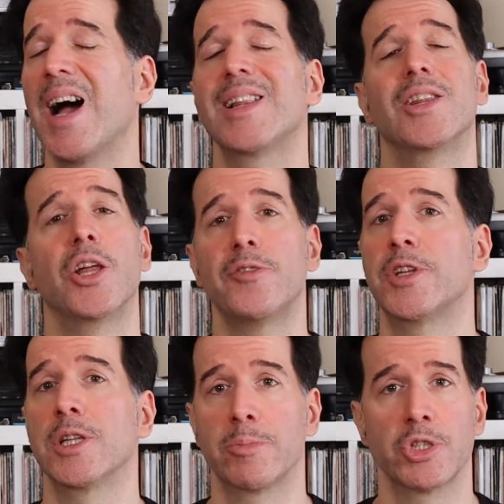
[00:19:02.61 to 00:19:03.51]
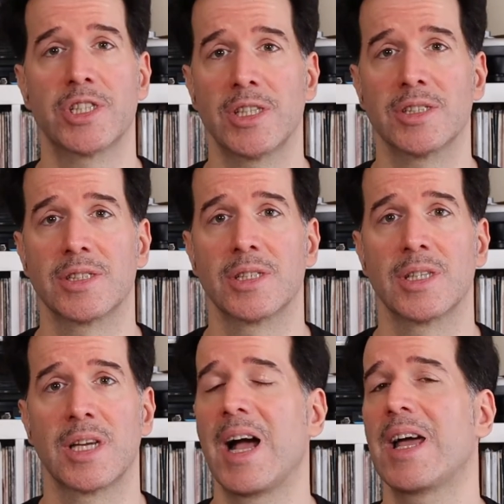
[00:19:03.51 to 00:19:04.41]
I love The Libertines.
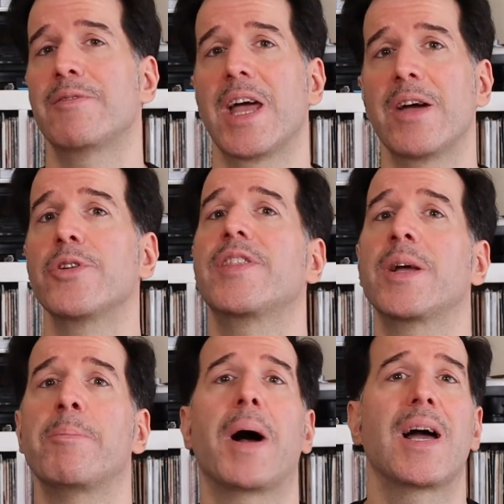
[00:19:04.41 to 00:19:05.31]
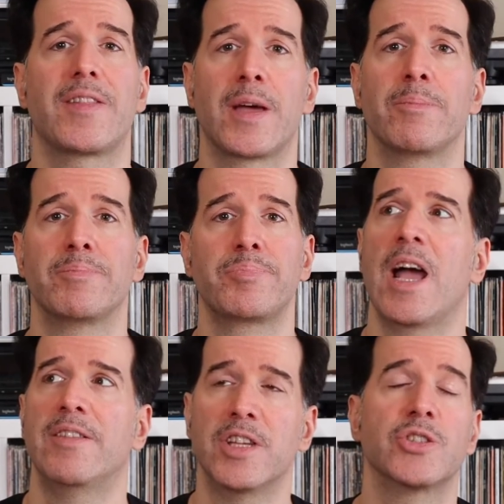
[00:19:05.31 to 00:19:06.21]
I have everything by them.
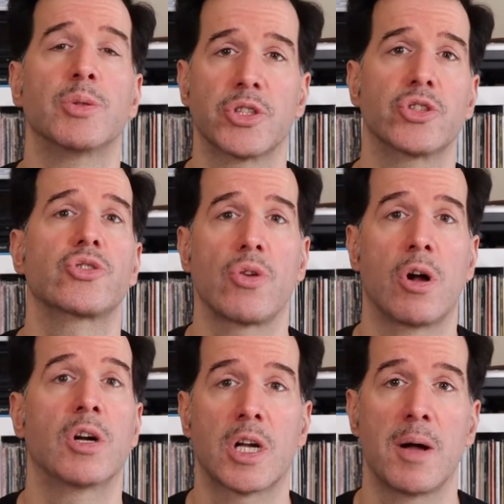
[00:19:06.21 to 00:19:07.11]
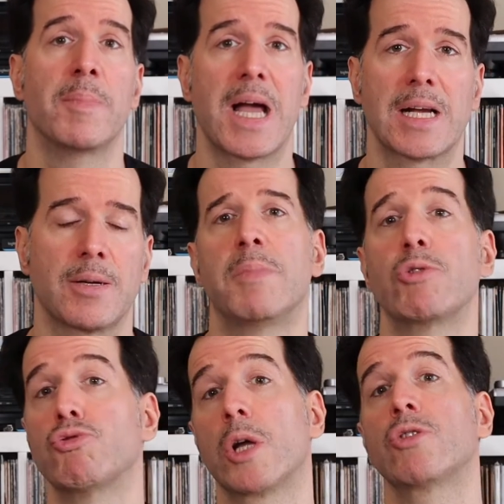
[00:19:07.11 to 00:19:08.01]
And this was a strong comeback. My
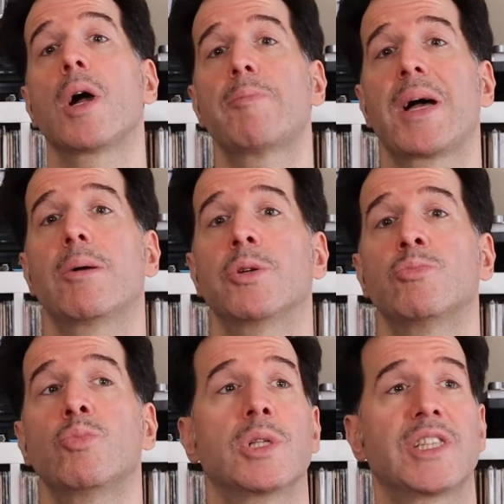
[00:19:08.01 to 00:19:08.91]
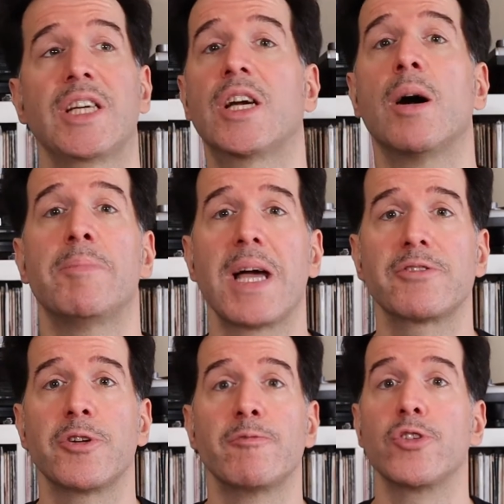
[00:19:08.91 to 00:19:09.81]
runner-up album was the comeback
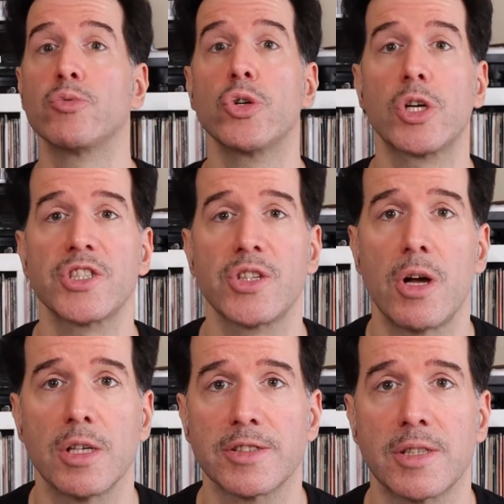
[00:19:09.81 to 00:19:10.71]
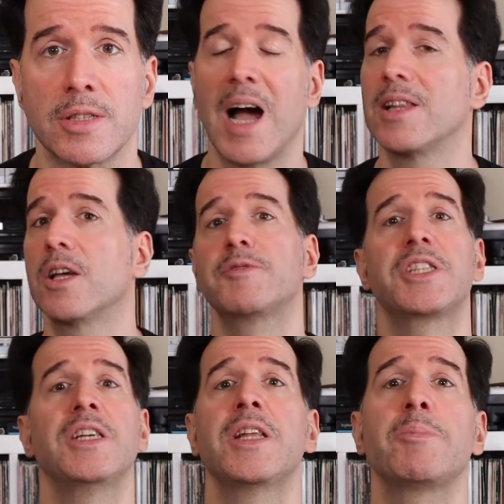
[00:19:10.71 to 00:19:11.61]
from Veruca Salt. I love
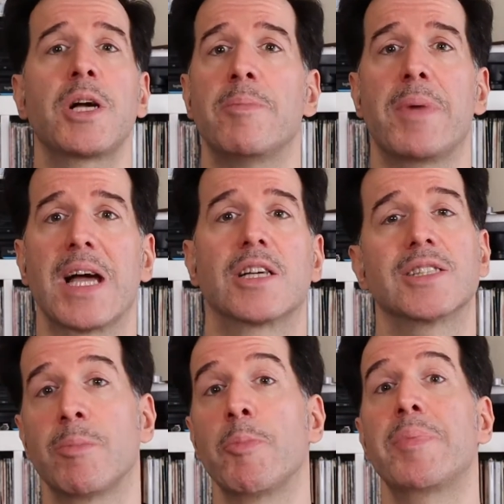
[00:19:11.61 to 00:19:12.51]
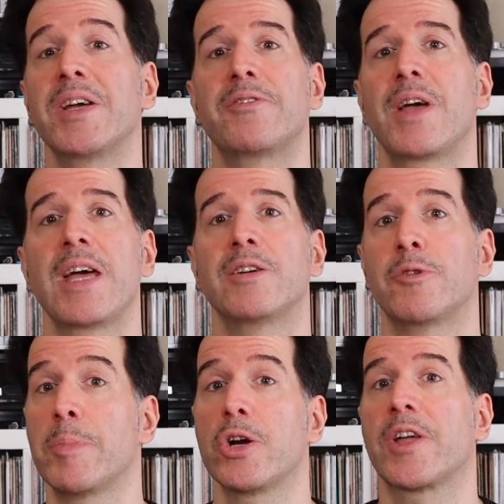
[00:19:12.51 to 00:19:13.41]
seeing them come back because I'm a big fan of
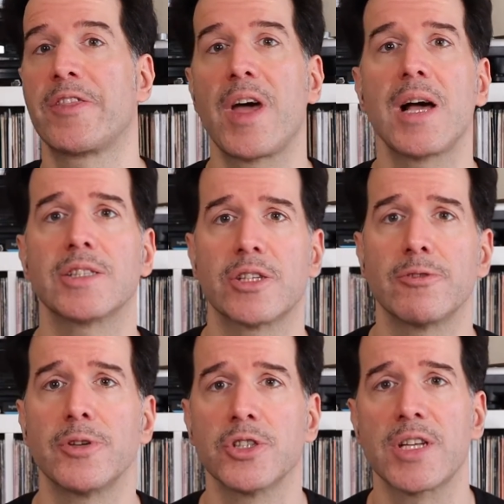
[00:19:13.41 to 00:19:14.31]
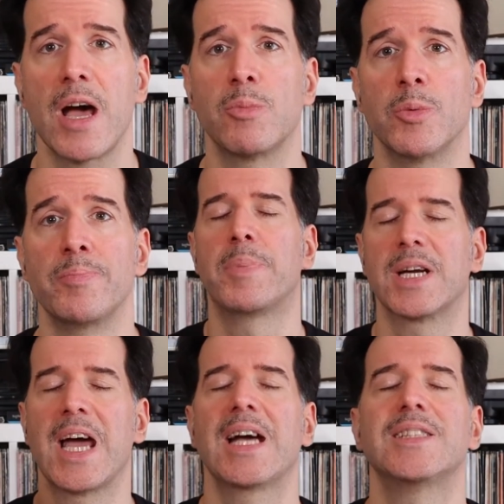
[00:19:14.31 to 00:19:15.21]
American Thighs, their first album. But
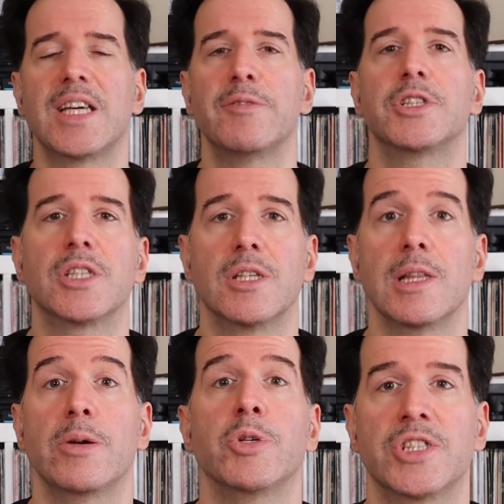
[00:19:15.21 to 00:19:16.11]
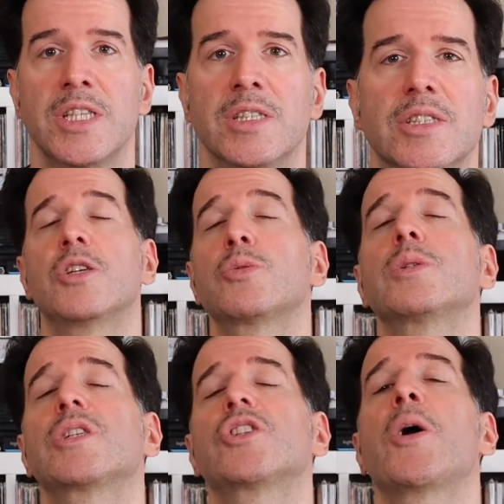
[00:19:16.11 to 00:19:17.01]
I had to give it to The Libertines. This
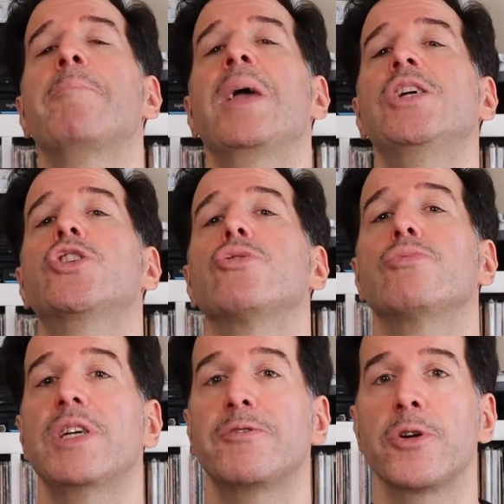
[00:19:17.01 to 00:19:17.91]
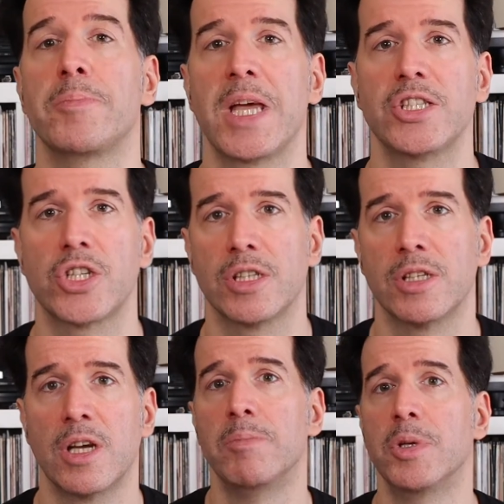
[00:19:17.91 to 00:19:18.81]
was such a major reformation,
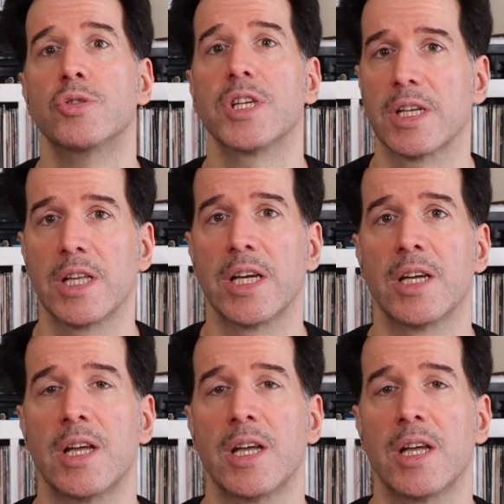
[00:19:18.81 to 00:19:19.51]
musically.